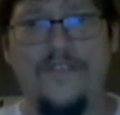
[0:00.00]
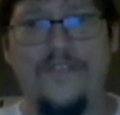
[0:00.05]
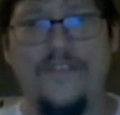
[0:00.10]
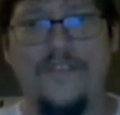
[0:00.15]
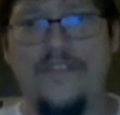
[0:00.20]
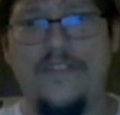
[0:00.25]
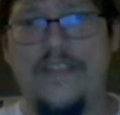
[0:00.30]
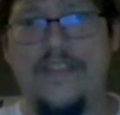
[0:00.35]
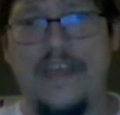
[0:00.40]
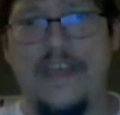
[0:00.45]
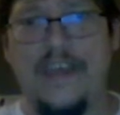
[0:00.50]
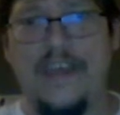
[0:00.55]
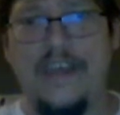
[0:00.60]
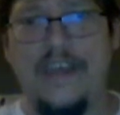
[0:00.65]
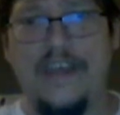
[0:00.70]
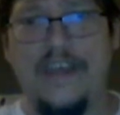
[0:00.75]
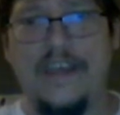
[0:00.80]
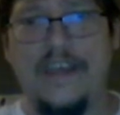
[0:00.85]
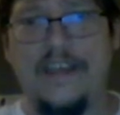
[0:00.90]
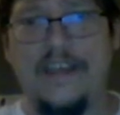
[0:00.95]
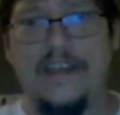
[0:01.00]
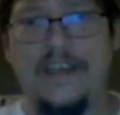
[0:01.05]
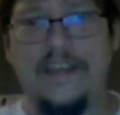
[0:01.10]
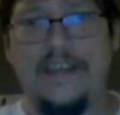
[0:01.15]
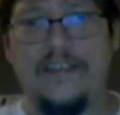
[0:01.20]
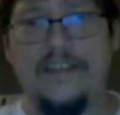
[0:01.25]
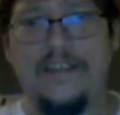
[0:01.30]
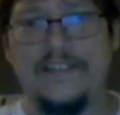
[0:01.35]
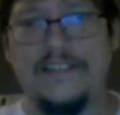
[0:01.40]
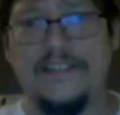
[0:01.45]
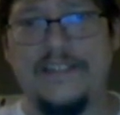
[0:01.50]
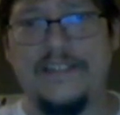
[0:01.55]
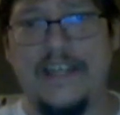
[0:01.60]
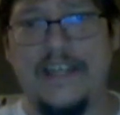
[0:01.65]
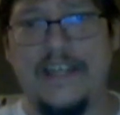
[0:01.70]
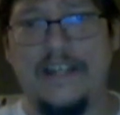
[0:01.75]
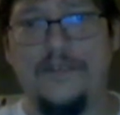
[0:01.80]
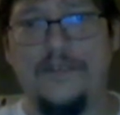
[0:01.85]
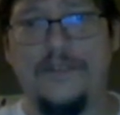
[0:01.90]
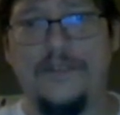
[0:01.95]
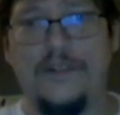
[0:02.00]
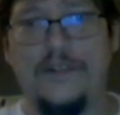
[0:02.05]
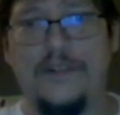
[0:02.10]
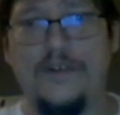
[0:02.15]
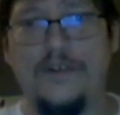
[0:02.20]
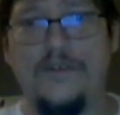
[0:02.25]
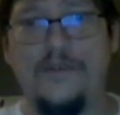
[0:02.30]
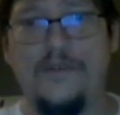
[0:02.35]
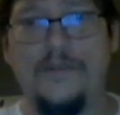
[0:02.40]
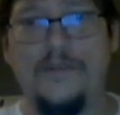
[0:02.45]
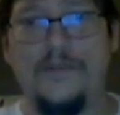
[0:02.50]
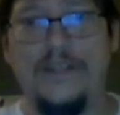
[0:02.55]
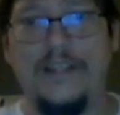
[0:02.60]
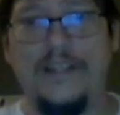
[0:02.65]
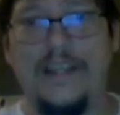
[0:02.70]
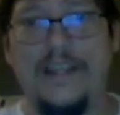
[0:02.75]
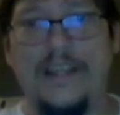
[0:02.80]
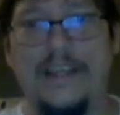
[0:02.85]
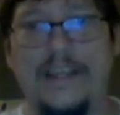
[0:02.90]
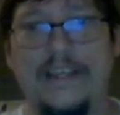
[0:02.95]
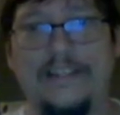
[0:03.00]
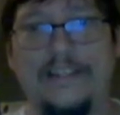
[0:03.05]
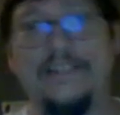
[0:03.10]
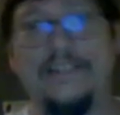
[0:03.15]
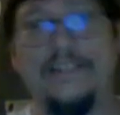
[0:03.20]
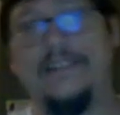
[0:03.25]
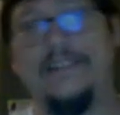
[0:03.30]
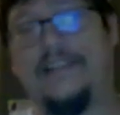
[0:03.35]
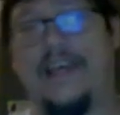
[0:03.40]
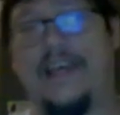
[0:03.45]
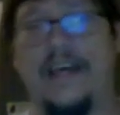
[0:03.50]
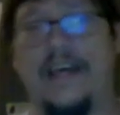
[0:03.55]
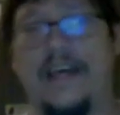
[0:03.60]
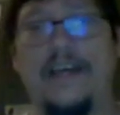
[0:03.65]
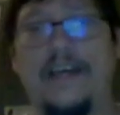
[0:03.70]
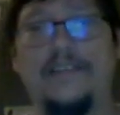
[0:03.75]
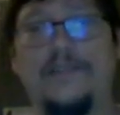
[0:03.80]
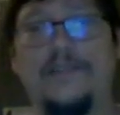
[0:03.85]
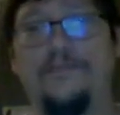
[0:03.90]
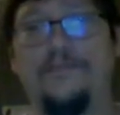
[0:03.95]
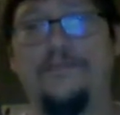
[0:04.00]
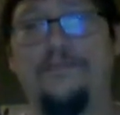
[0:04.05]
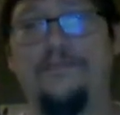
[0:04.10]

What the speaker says: they scan it with their equipment, and it has a